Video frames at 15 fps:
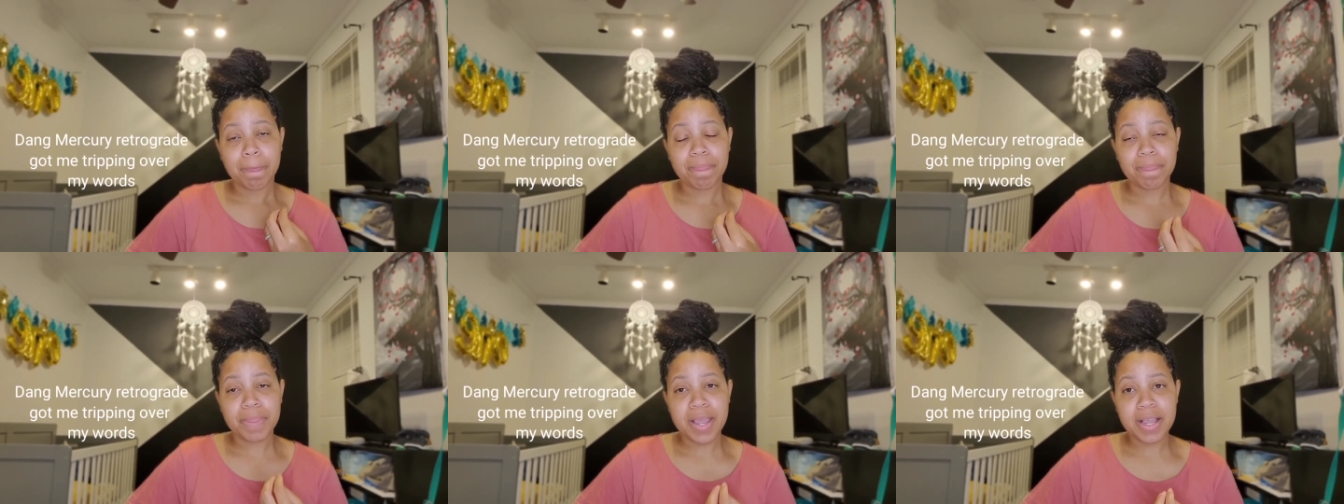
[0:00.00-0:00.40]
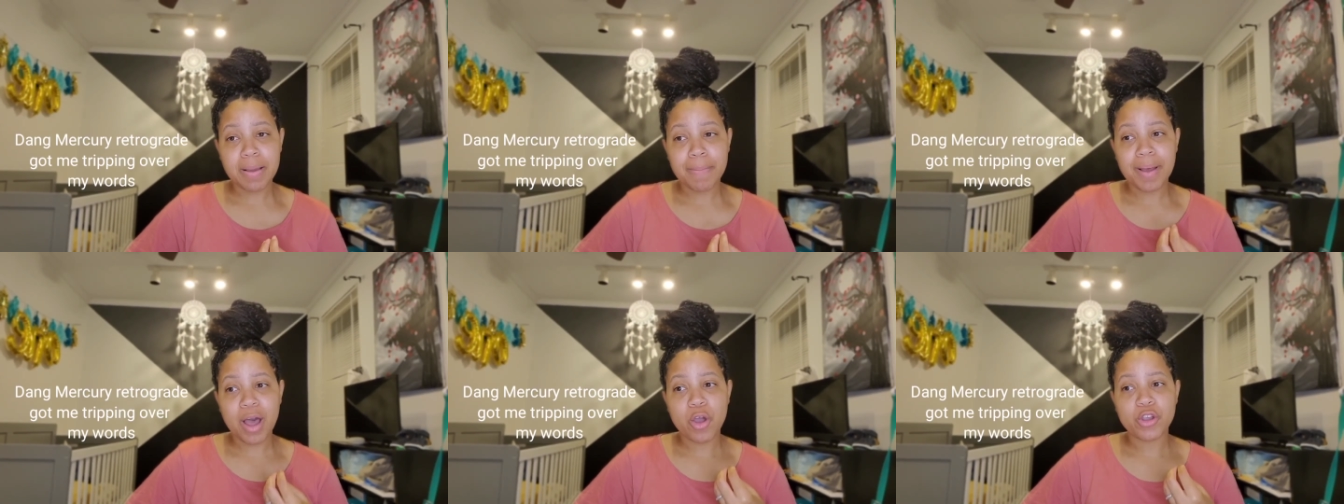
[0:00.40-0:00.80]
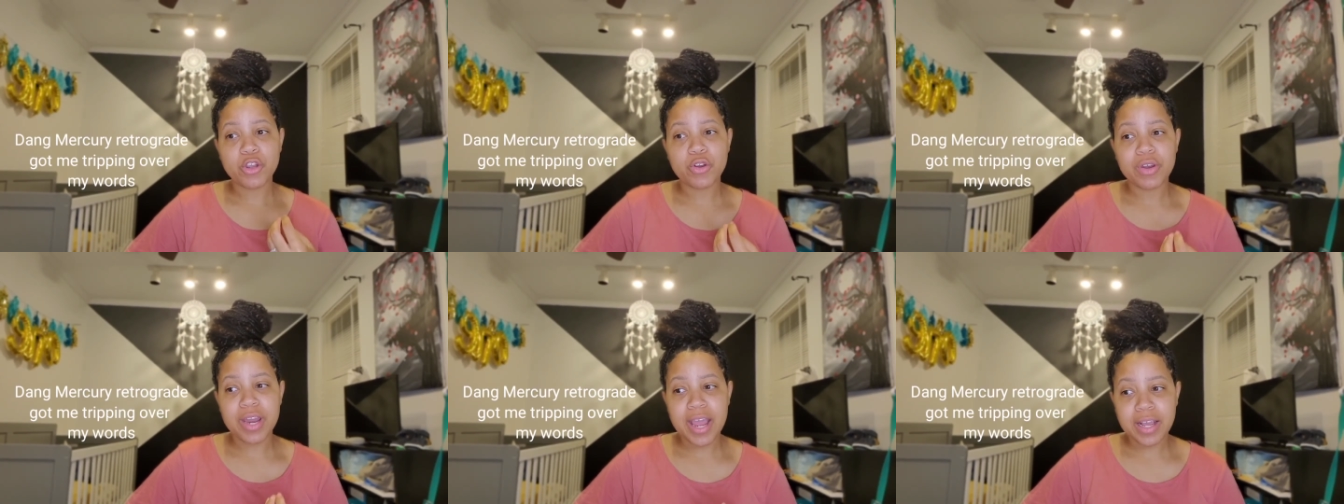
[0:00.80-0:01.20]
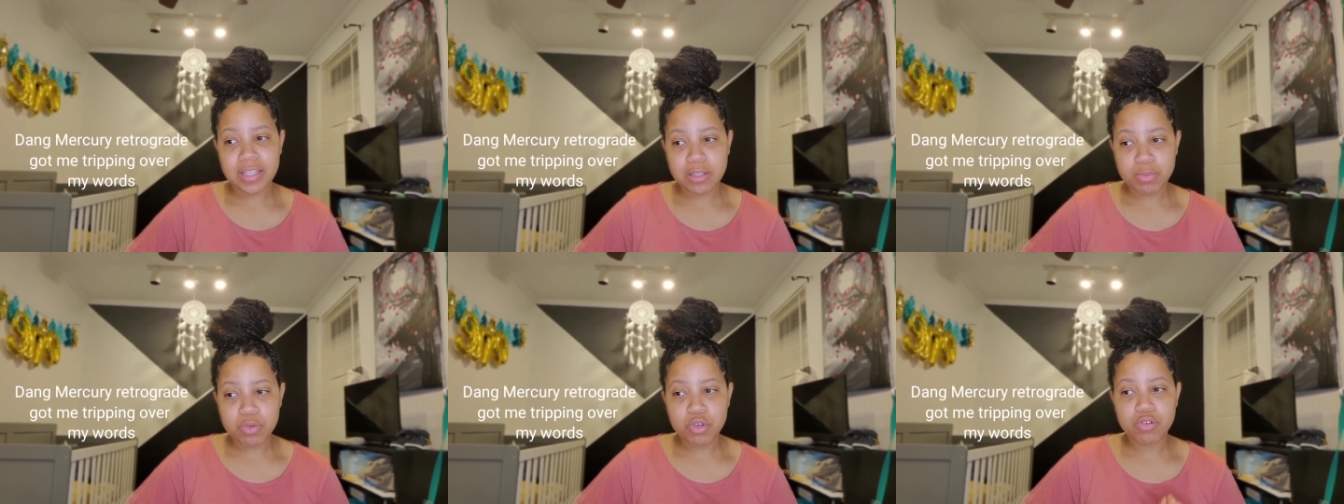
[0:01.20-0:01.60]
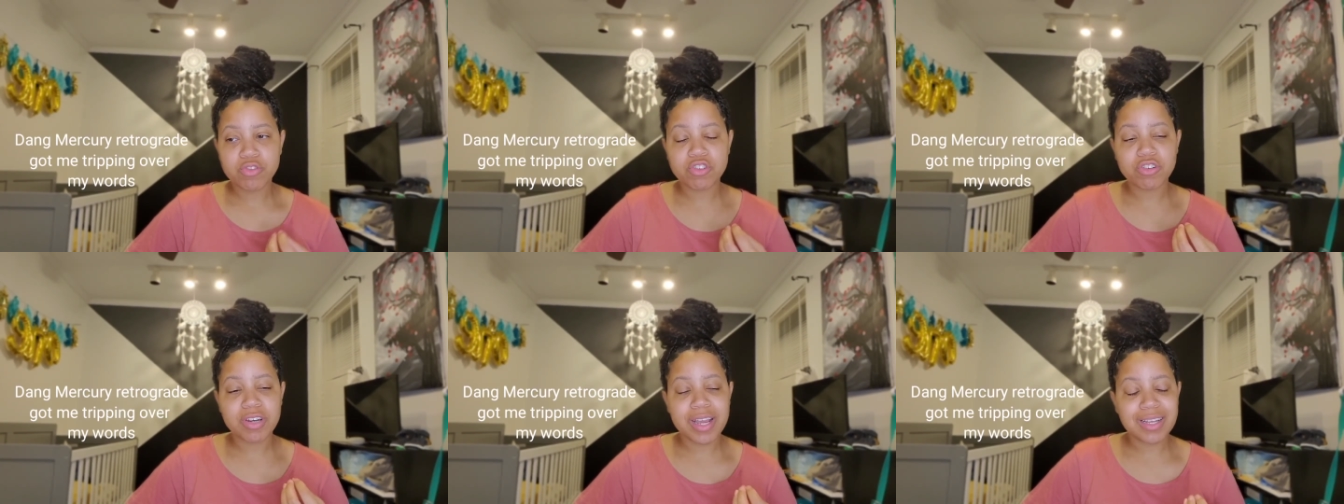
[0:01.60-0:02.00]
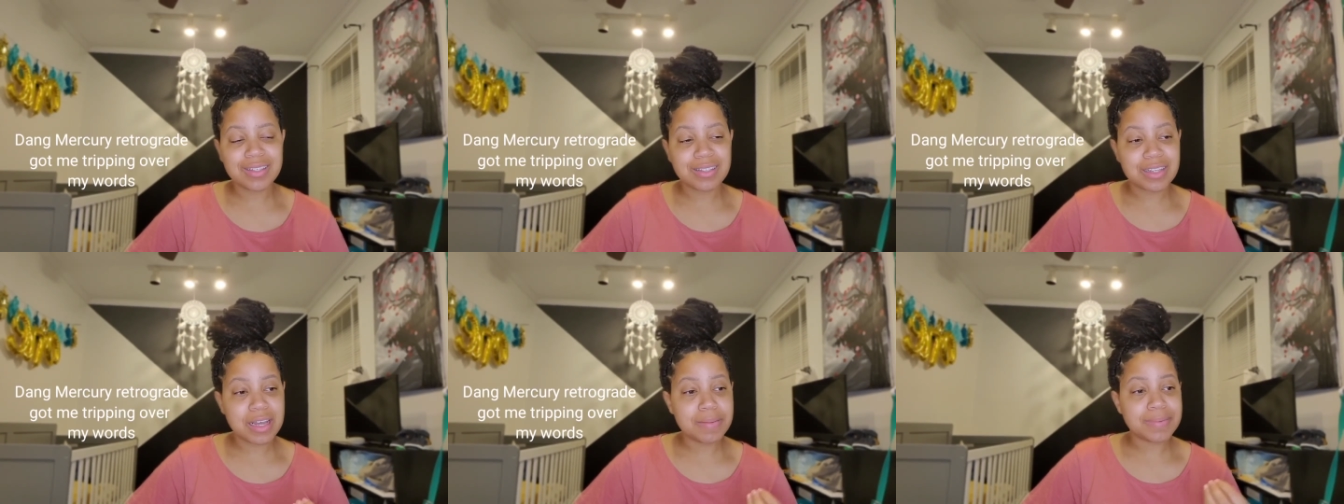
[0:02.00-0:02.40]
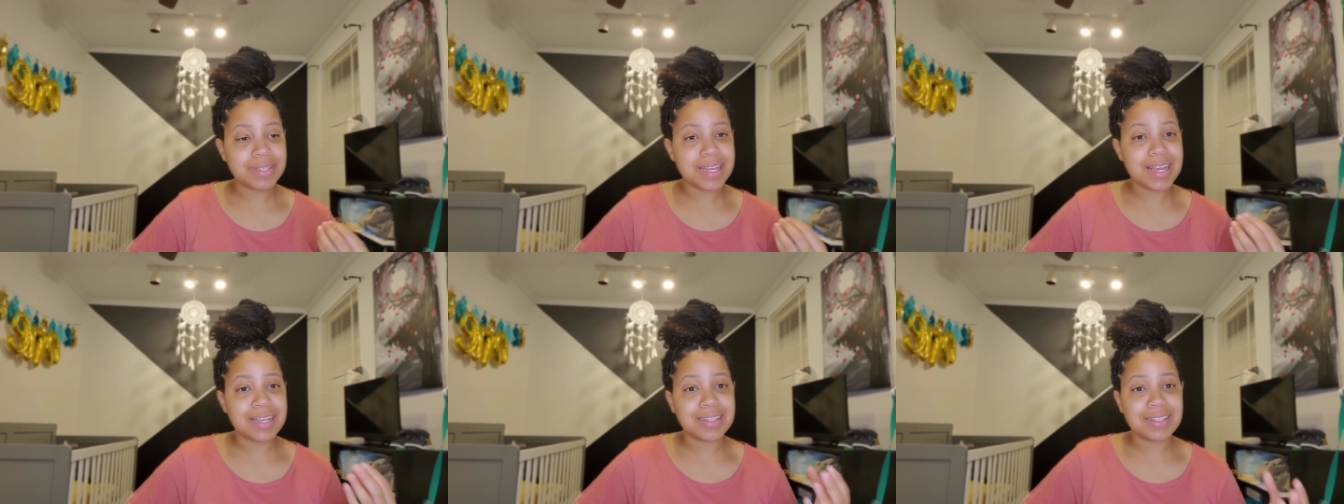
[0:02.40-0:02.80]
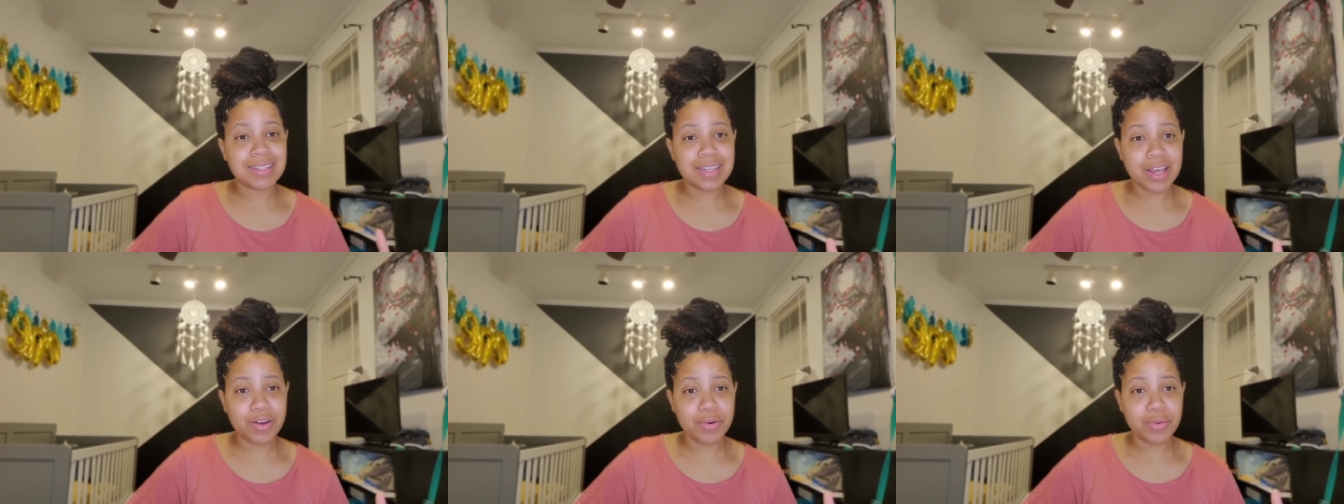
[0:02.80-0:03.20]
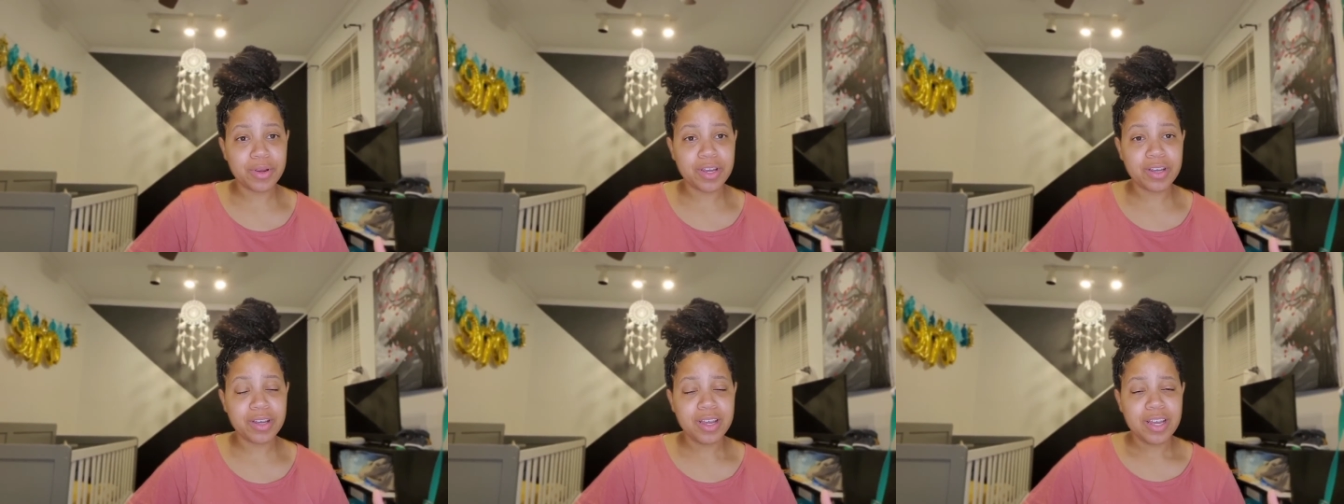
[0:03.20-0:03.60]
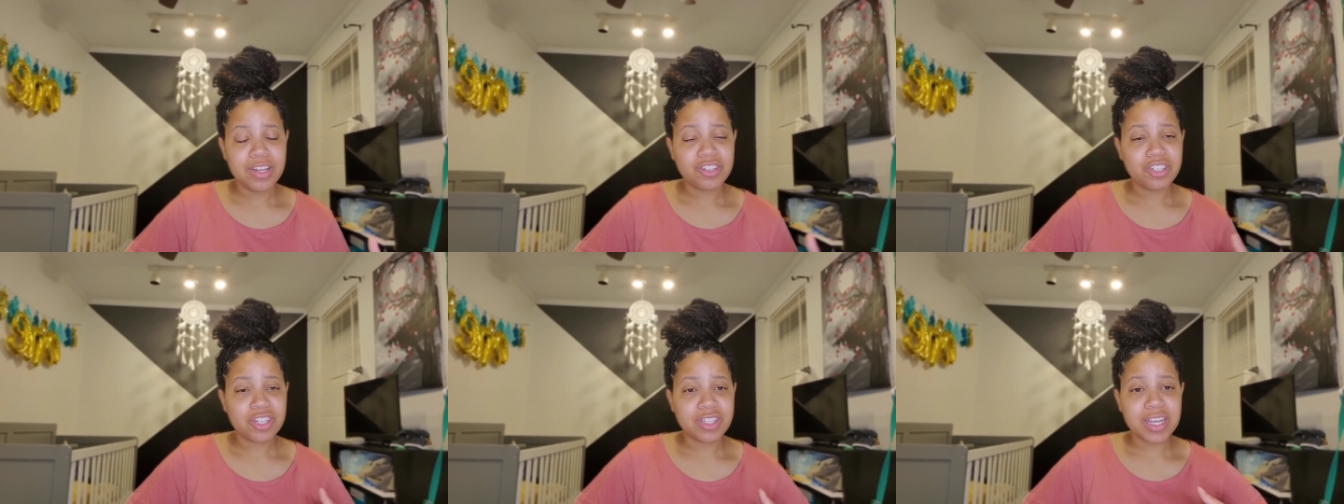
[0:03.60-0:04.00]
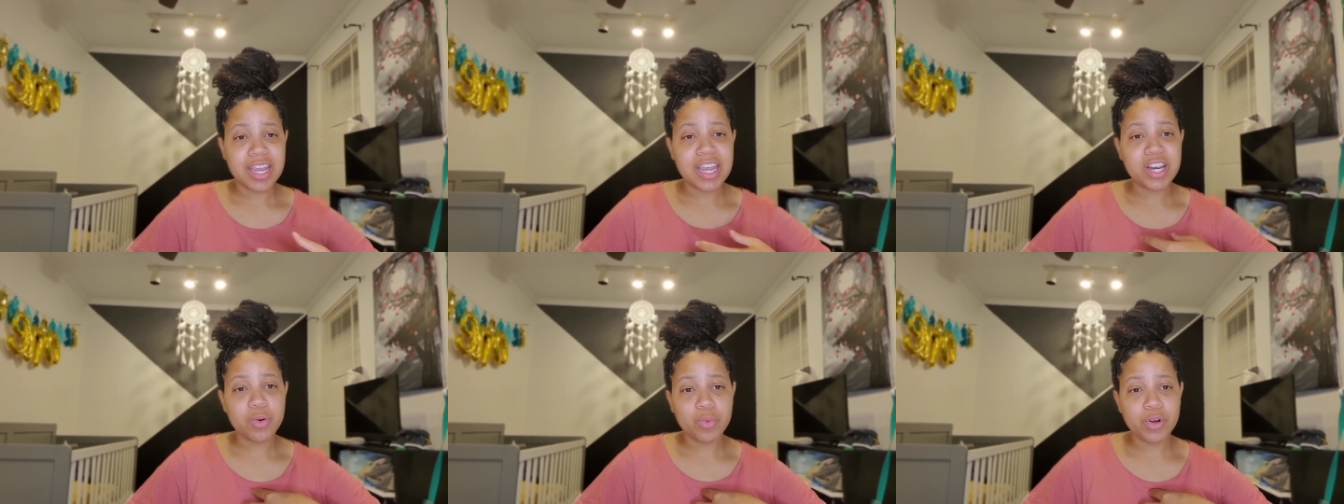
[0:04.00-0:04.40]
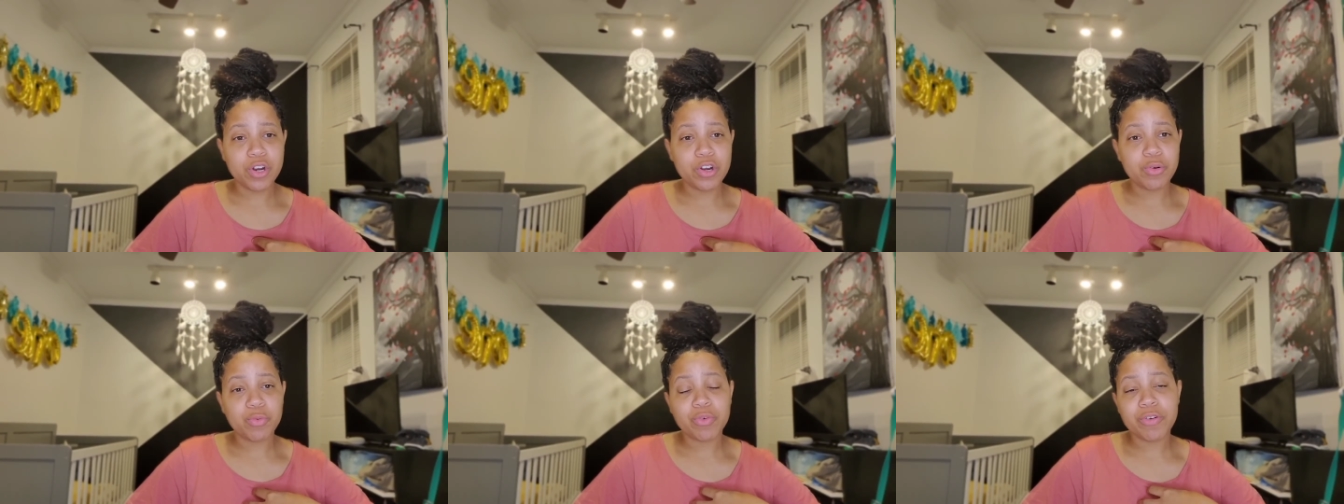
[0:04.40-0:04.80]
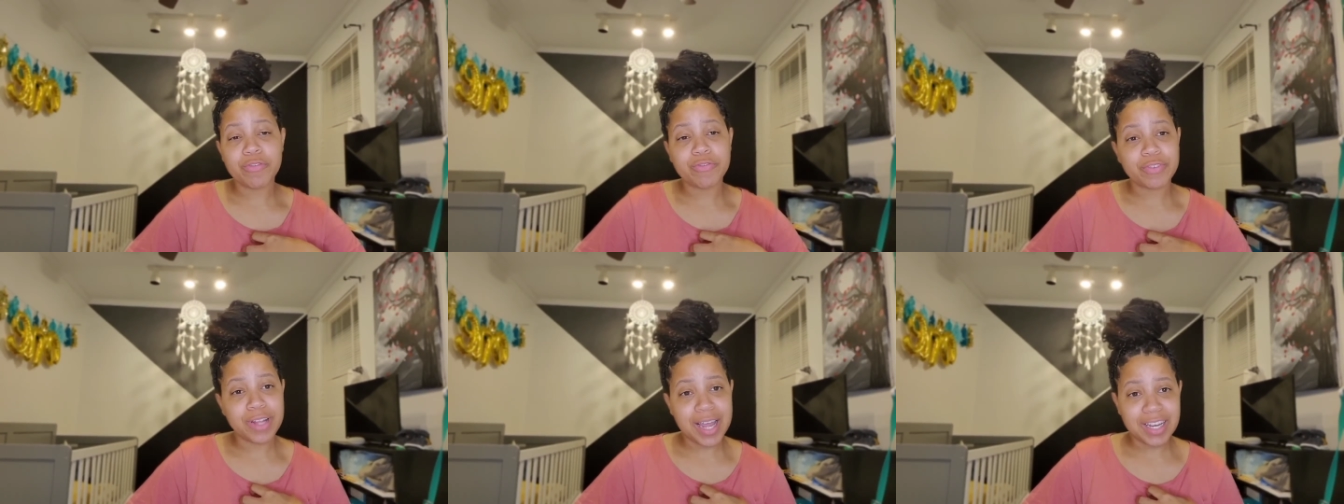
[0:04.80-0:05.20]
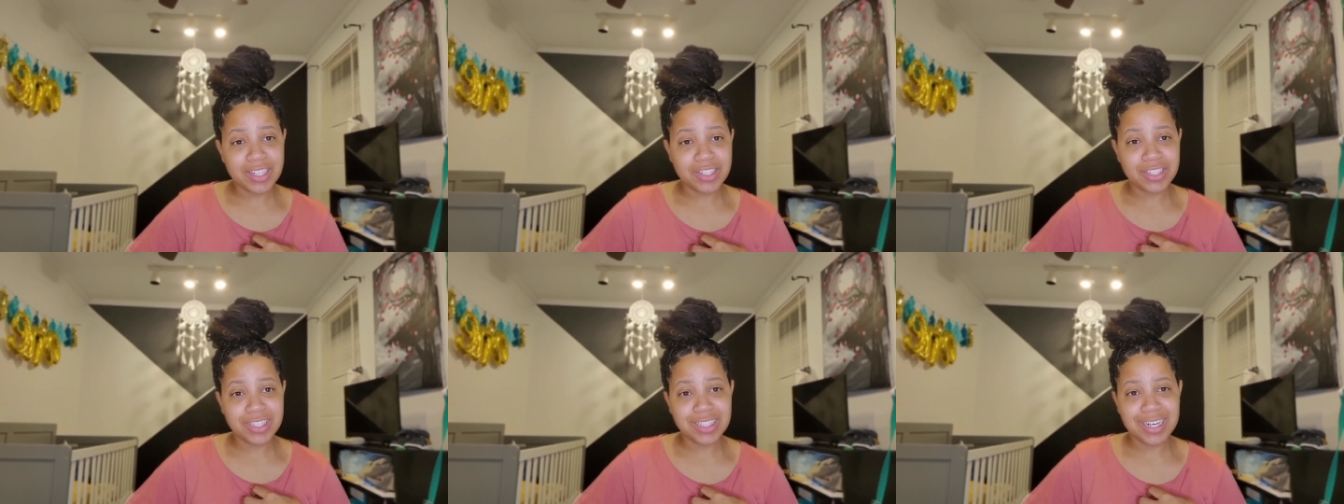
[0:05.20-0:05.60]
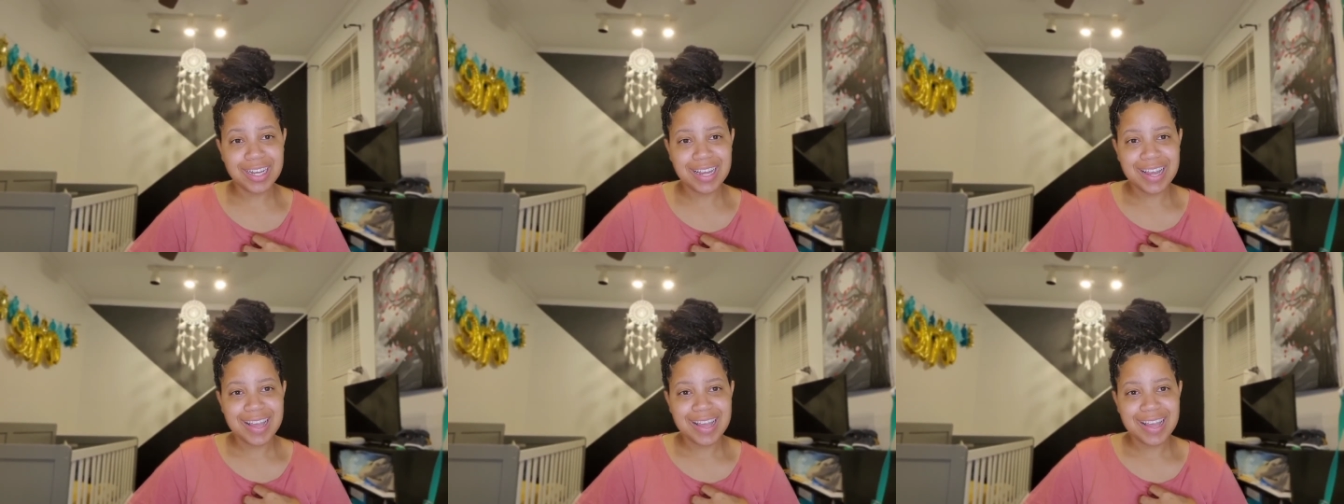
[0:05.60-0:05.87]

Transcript: think about your next moves, your next steps, etc., just inward reflection,